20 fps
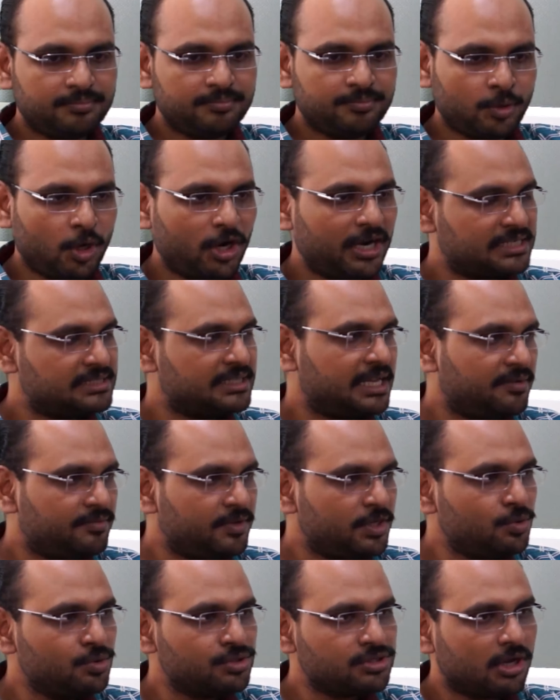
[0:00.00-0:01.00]
products that we
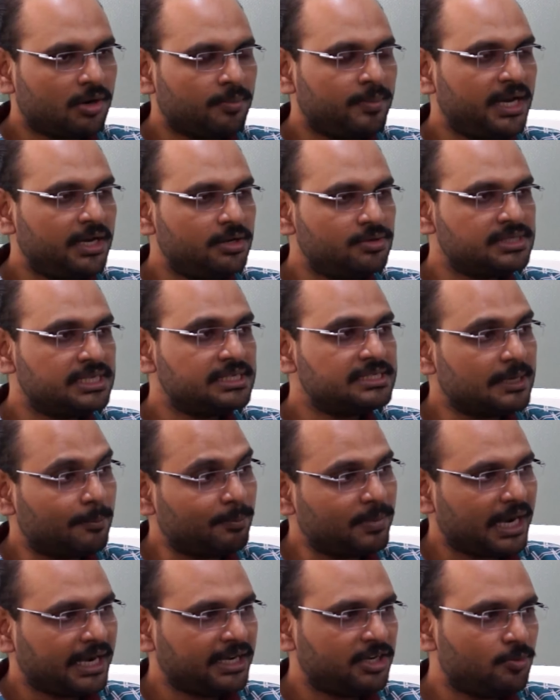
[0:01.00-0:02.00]
use are made using
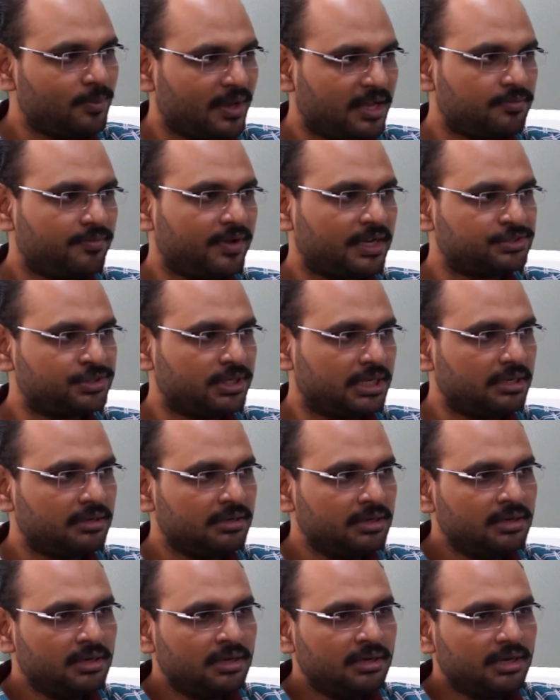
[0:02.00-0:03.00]
subtractive manufacturing.
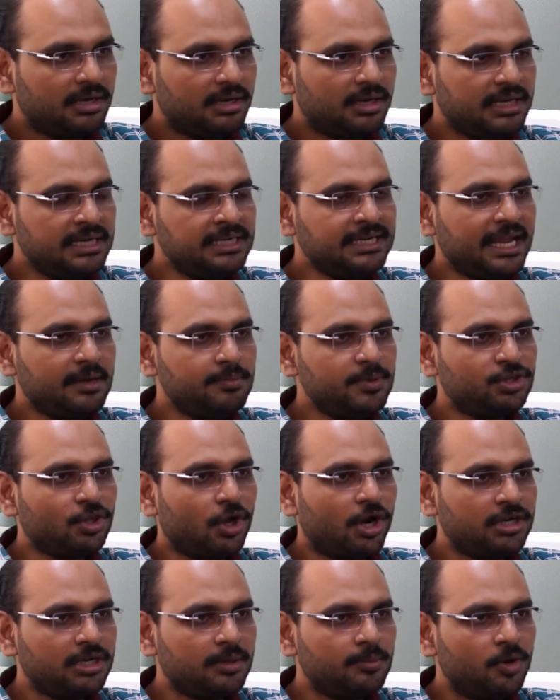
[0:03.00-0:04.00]
It can be
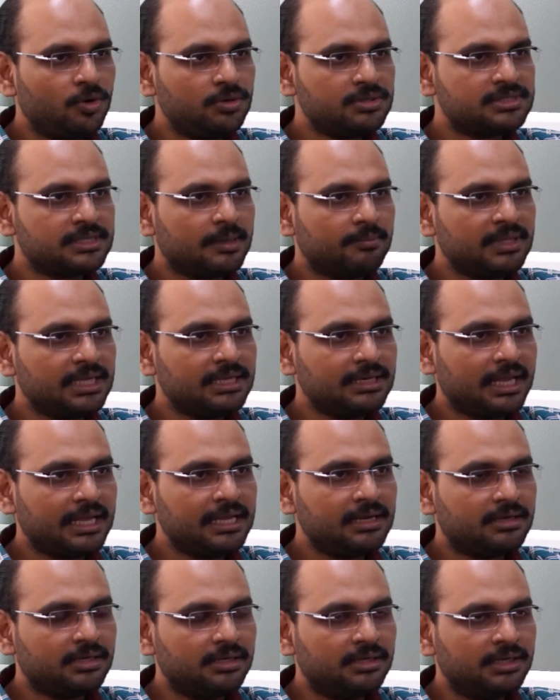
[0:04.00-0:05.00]
thought about something
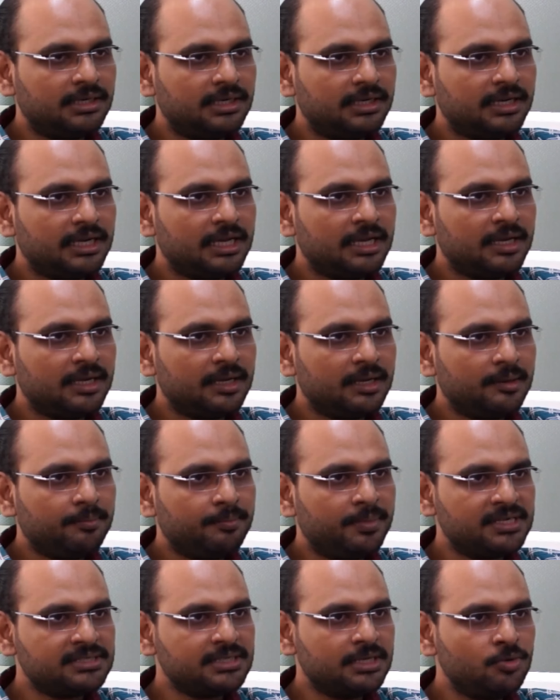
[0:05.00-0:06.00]
like a
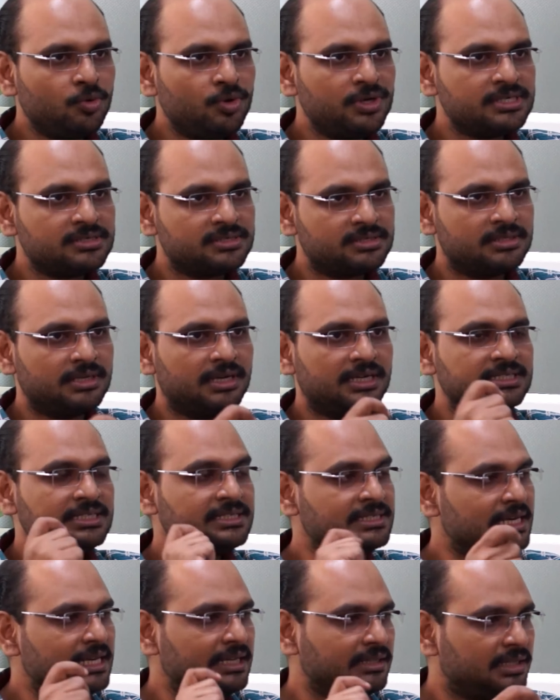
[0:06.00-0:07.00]
person who is
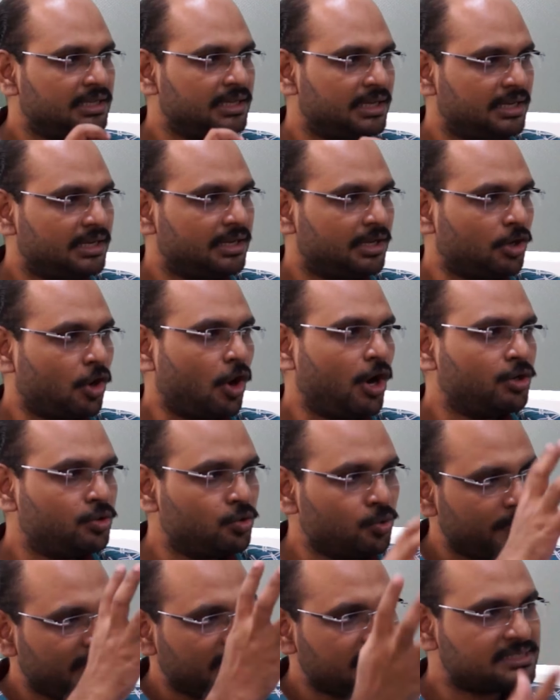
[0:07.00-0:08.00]
chiseling the rock
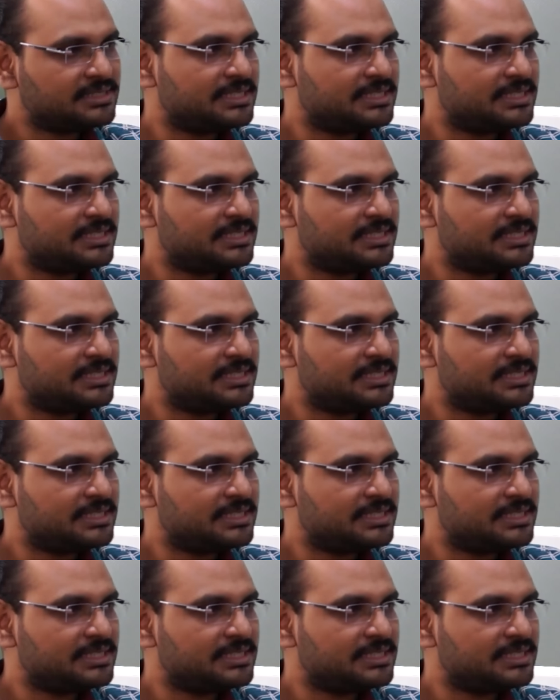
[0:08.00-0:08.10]
to make a